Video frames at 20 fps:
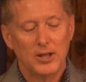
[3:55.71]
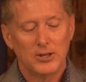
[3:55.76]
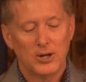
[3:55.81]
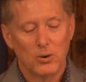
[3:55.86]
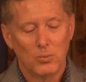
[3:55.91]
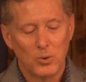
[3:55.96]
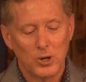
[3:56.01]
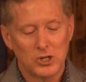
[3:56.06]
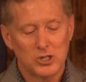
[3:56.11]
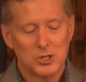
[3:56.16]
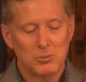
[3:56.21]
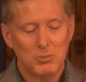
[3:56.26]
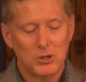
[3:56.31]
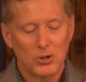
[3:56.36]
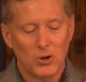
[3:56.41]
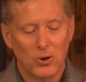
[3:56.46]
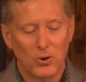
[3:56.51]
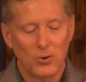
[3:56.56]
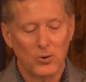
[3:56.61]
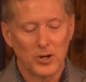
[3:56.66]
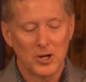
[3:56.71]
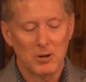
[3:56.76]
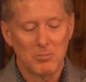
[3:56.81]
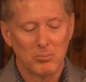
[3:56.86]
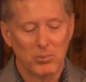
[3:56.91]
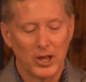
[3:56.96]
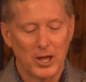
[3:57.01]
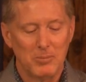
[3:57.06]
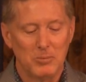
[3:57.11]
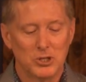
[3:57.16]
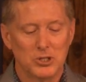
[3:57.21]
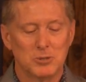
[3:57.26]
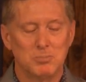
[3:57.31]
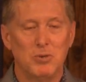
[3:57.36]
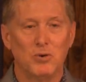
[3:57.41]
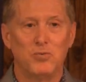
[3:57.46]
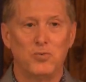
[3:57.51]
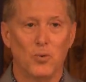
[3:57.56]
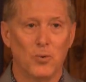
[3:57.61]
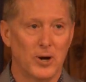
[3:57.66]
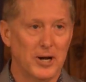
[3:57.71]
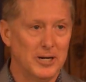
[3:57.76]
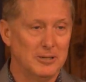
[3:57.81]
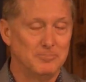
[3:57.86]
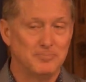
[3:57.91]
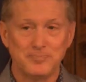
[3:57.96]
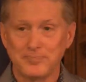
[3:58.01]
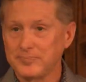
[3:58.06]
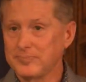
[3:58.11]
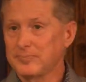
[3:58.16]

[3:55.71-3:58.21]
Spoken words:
that we should be holy and blameless before him.